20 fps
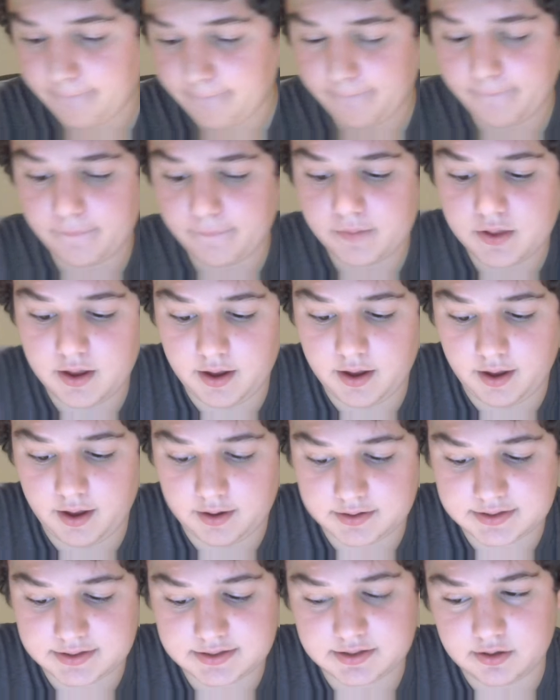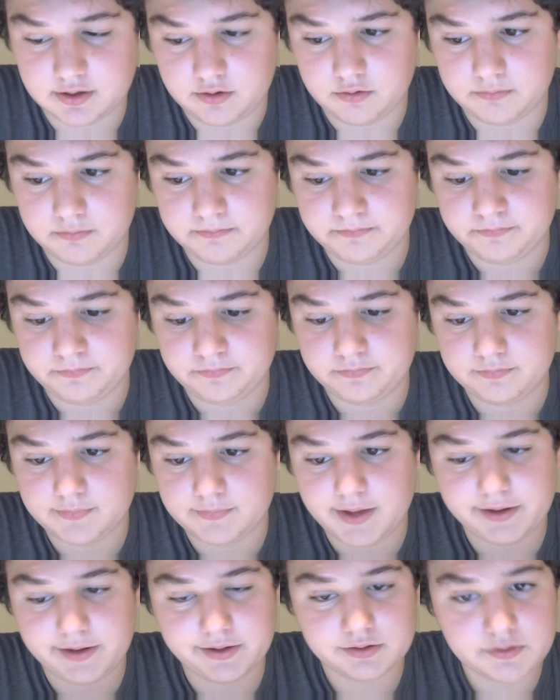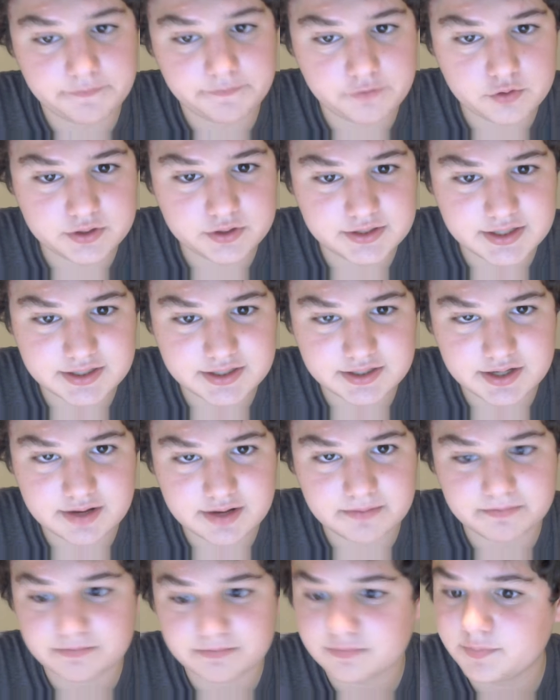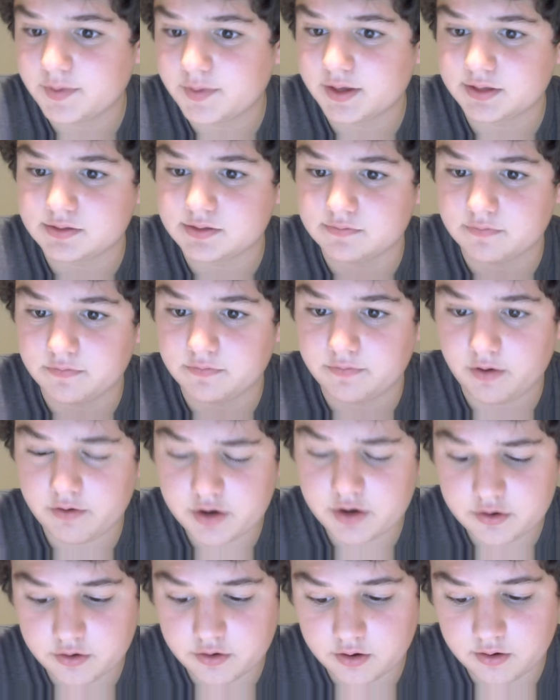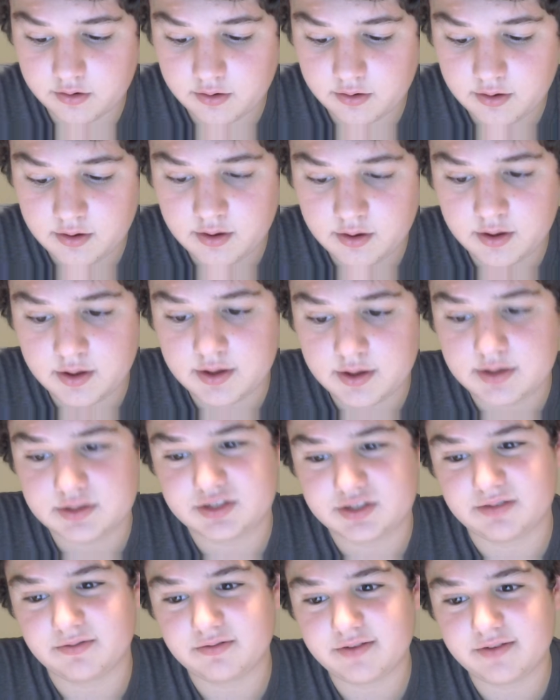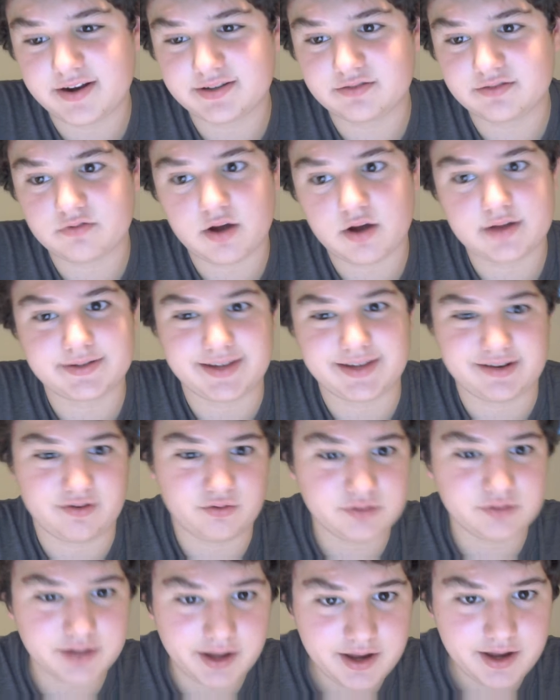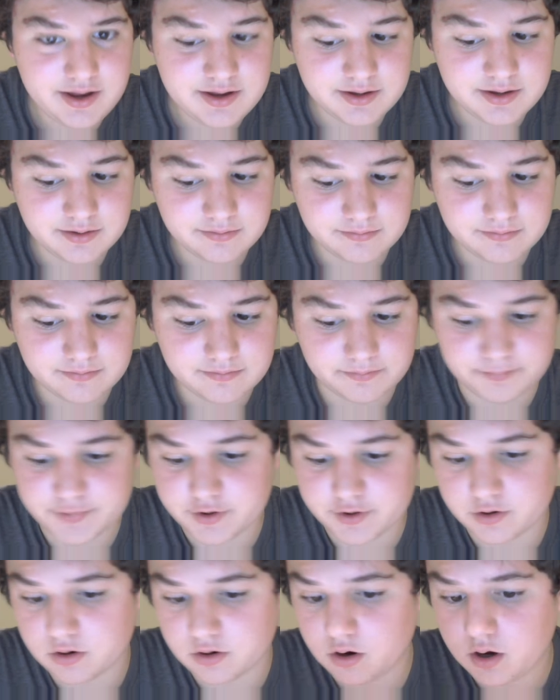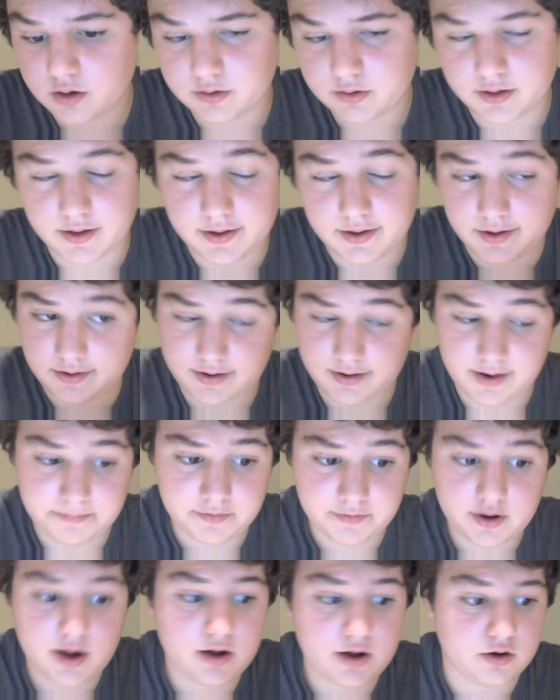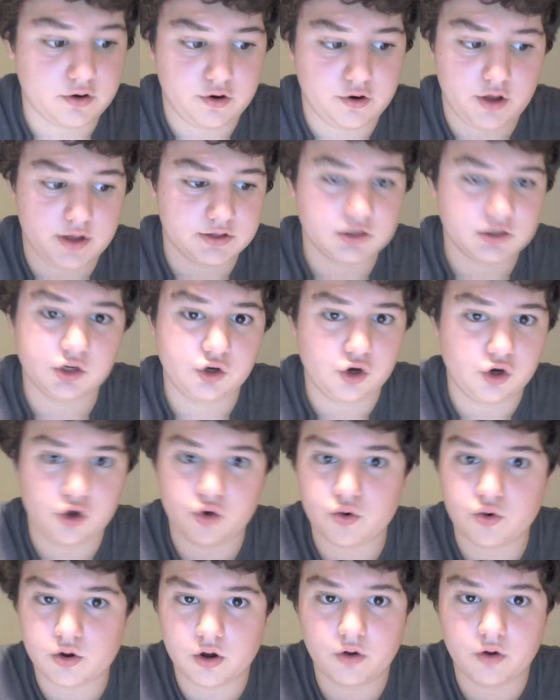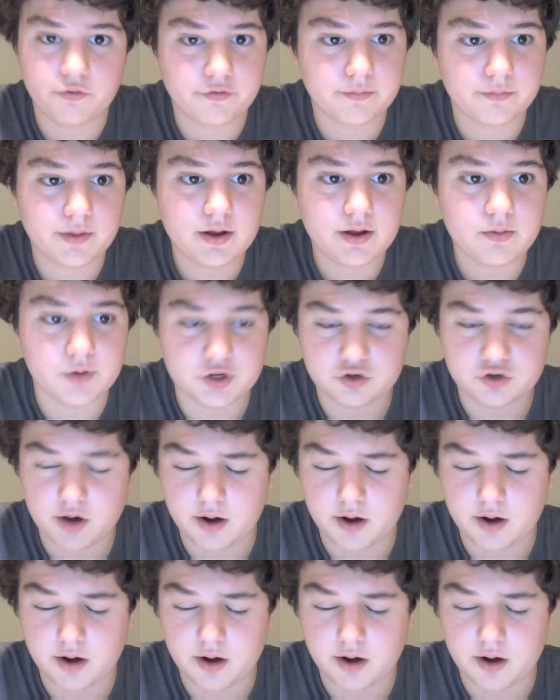Yeah, so I like the food at Disney. I think it's very good. Some of the restaurants I don't like. Beer Garden at Epcot is a no-go for me. We tried it